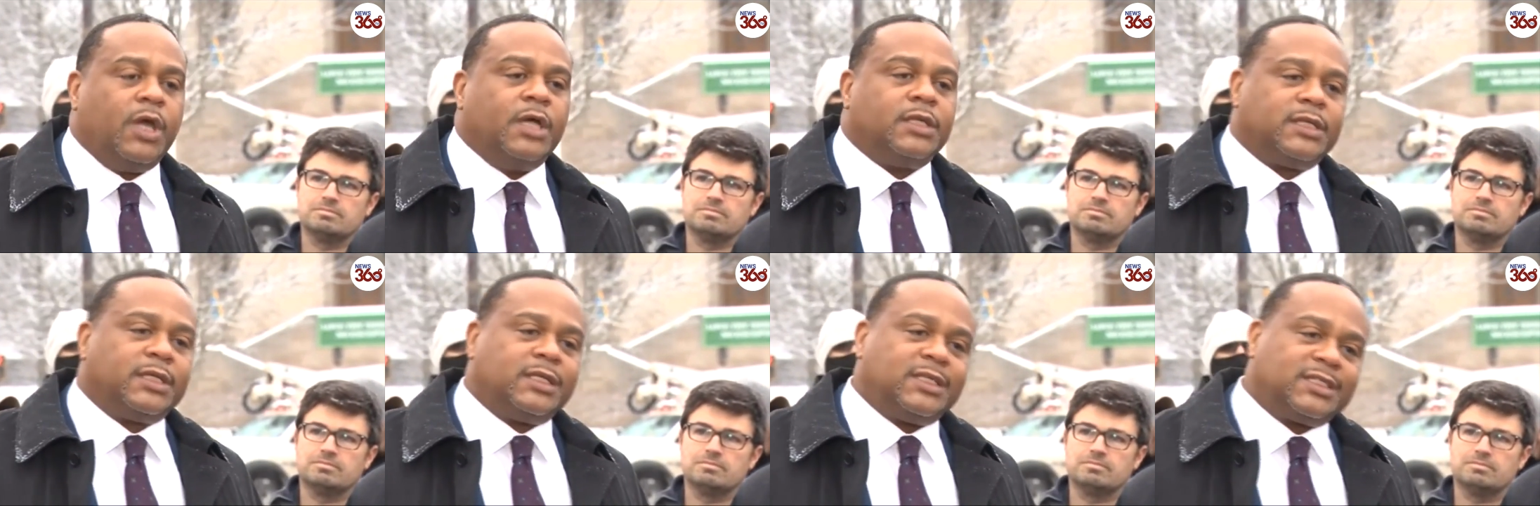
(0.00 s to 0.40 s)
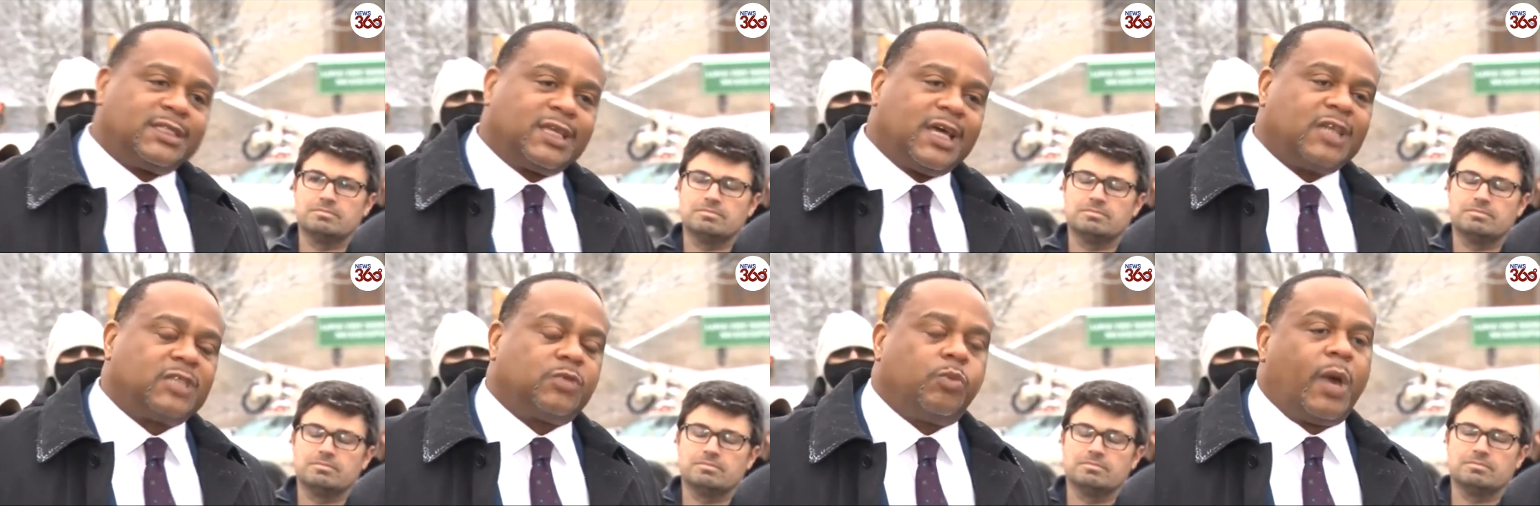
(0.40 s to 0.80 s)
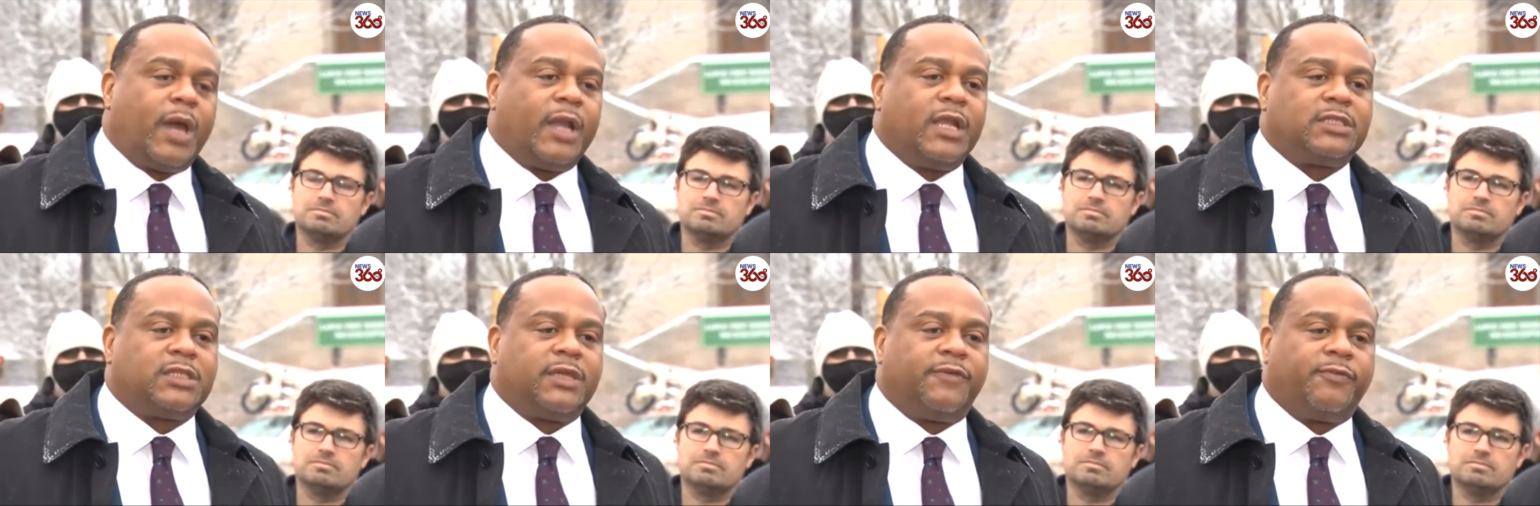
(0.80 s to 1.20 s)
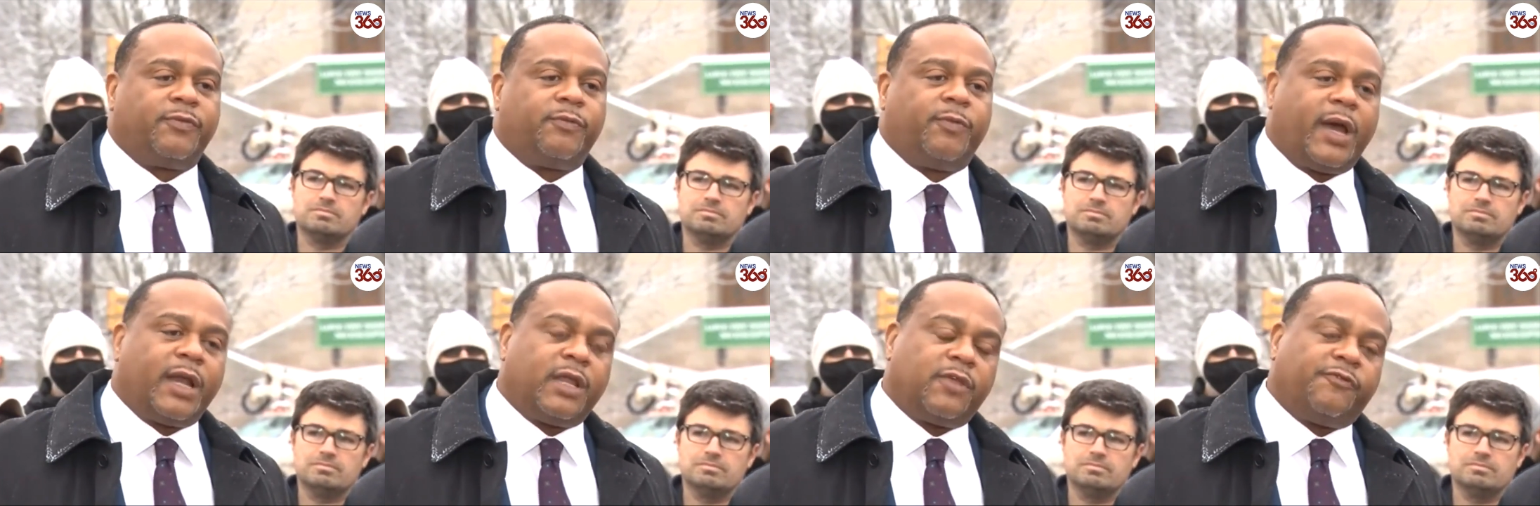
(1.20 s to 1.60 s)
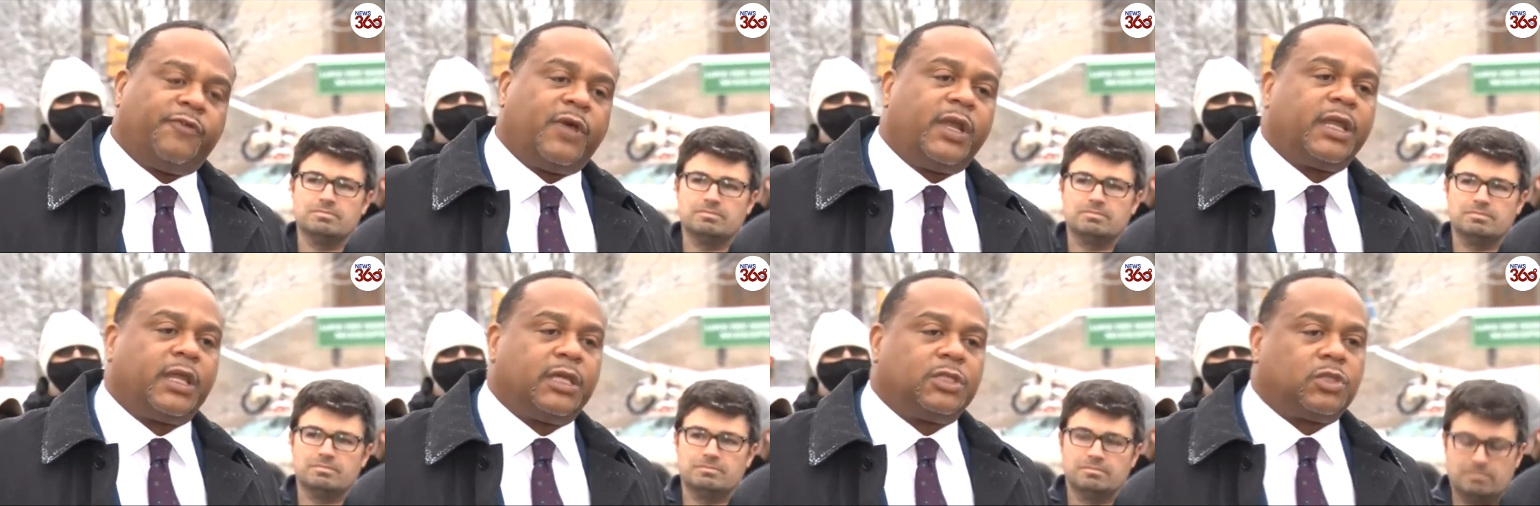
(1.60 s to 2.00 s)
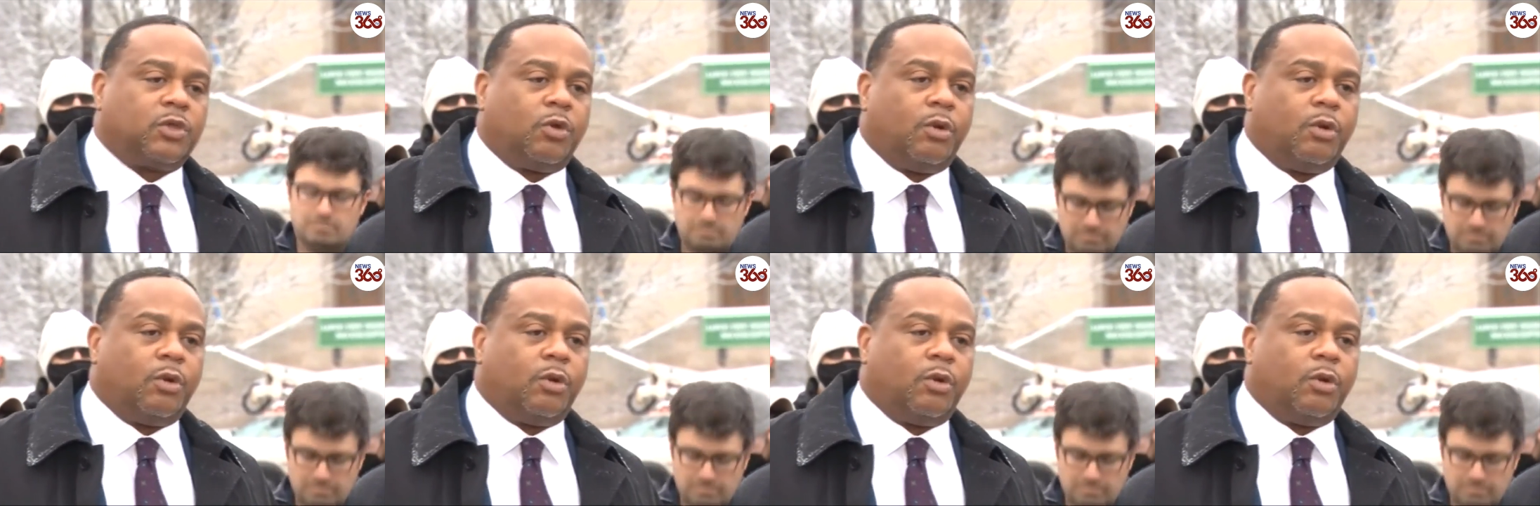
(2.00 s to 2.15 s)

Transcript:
Speaker 1: to discuss why this, why this funding is